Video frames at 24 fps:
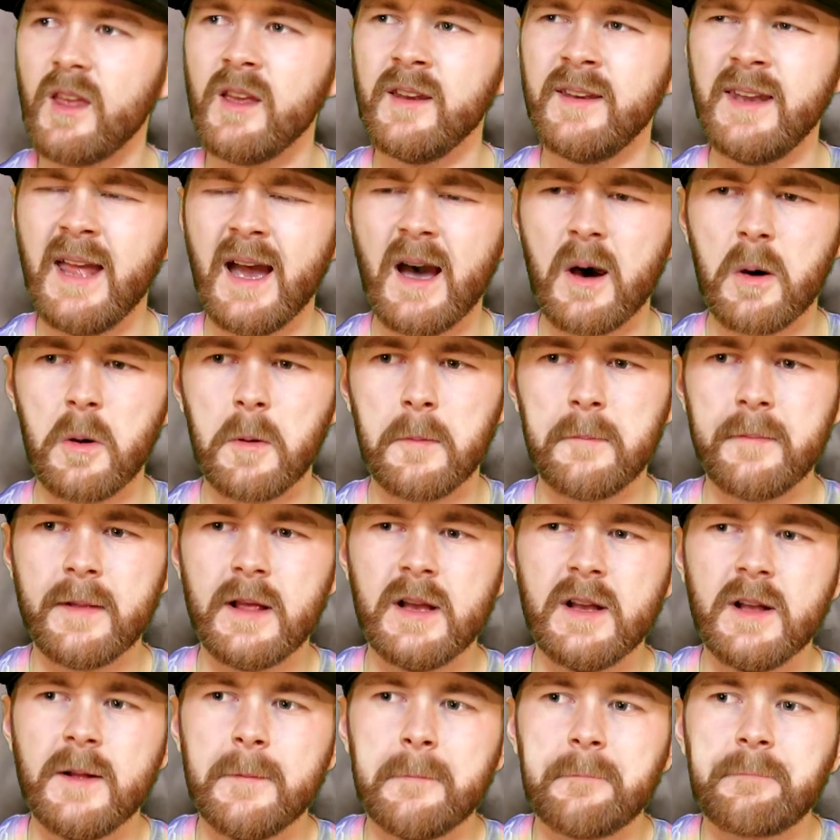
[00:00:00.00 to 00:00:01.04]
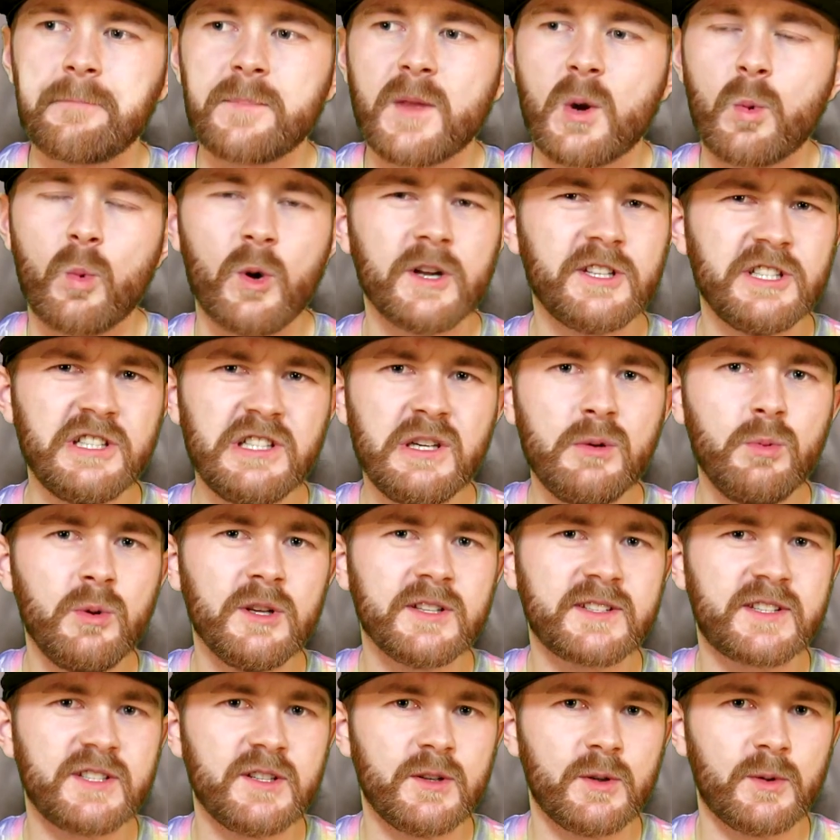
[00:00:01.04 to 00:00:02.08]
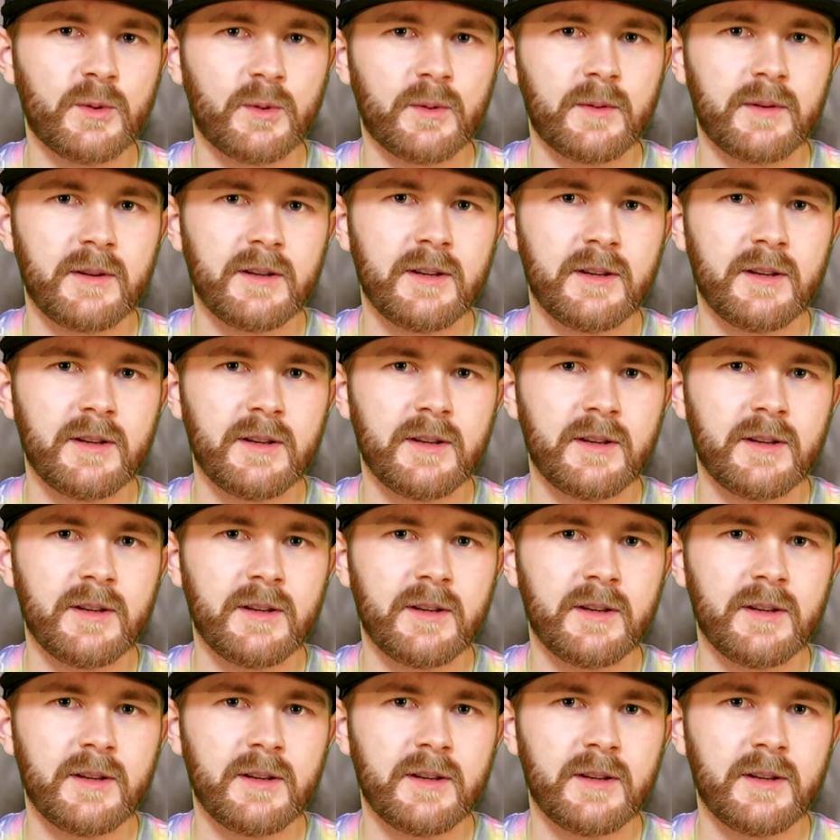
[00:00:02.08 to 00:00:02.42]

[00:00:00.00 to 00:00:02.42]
Now, what she will do,